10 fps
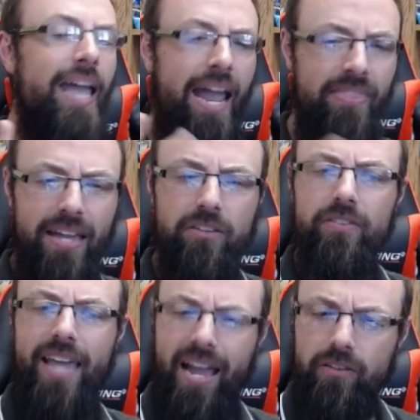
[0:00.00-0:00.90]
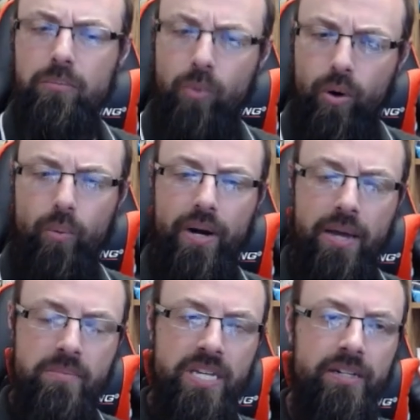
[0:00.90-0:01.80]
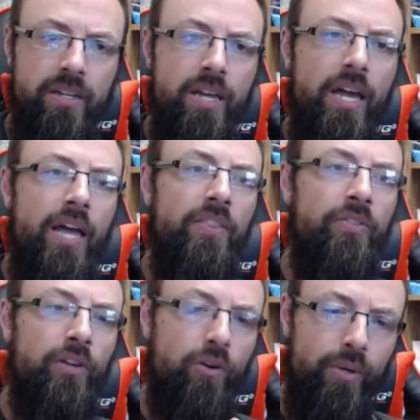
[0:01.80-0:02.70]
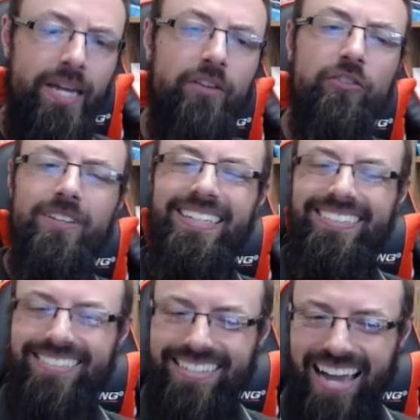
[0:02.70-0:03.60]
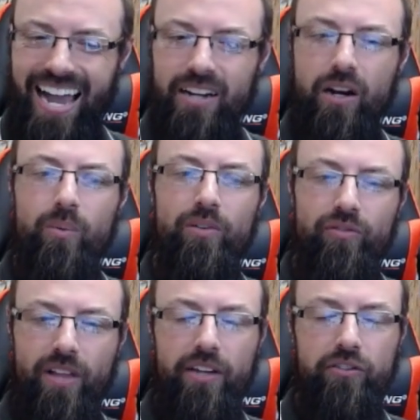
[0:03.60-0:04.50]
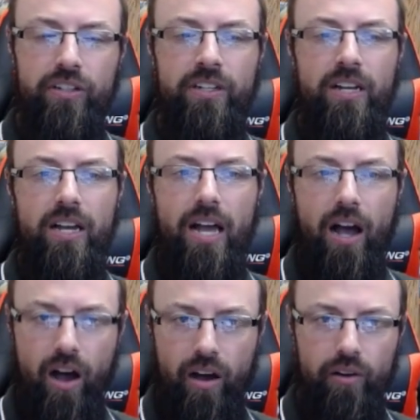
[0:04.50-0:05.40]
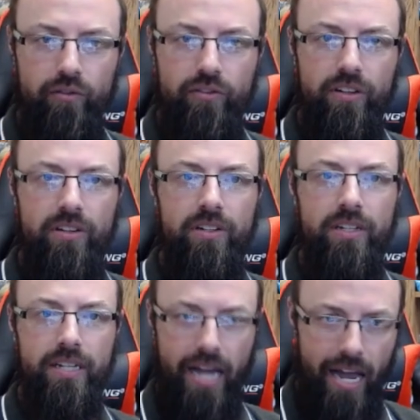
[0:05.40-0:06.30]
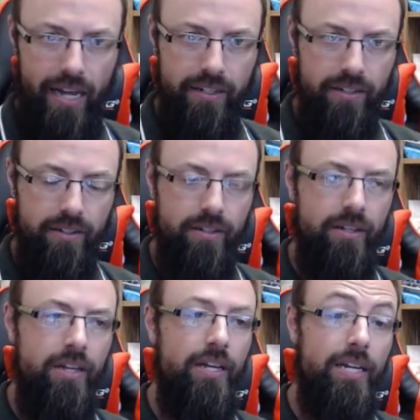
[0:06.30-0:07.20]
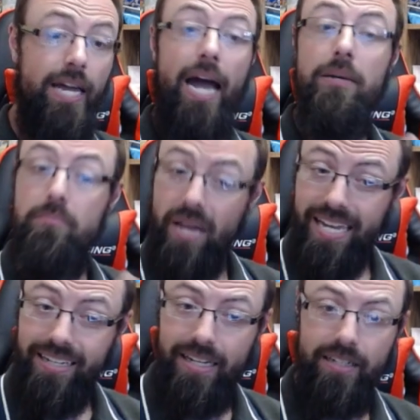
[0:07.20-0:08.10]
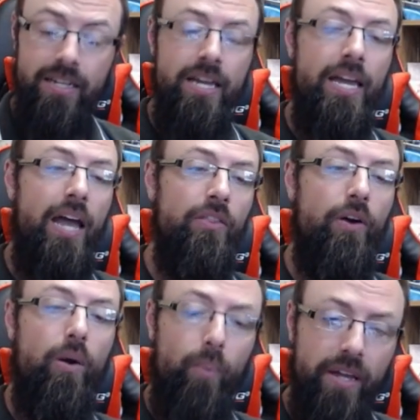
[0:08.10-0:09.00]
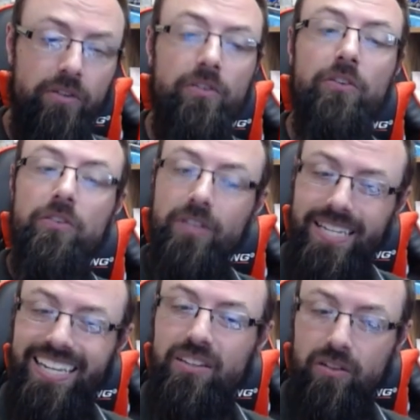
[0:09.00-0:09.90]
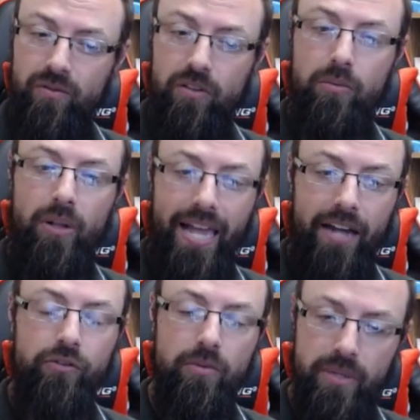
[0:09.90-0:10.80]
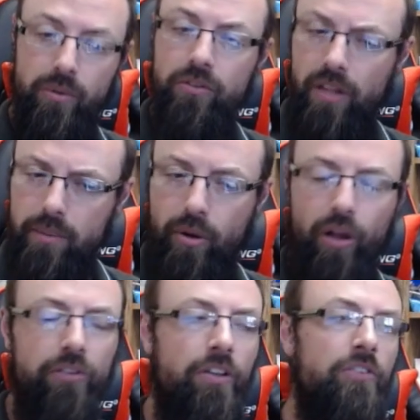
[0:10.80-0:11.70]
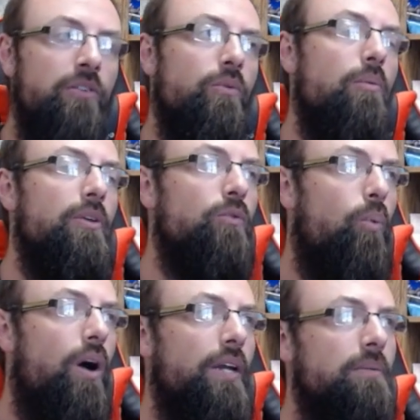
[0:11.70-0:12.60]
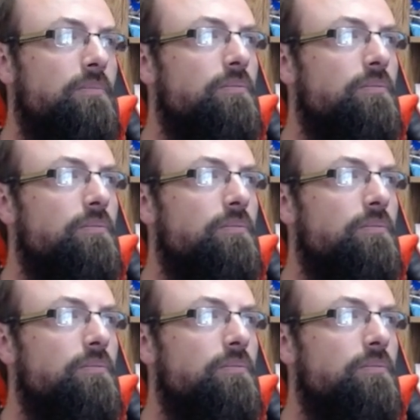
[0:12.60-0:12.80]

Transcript: And that's that's more what I mean. That the creation is not a reflection of God. God made it, and there are ways to see his invisible attributes, like Paul says in Romans 1.